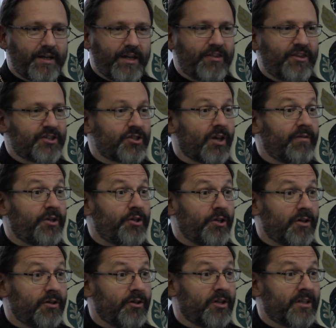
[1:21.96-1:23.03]
In the Soviet
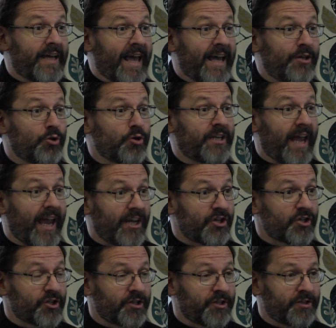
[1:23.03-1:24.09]
Union,
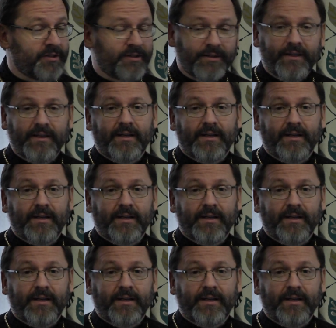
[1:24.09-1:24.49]
education,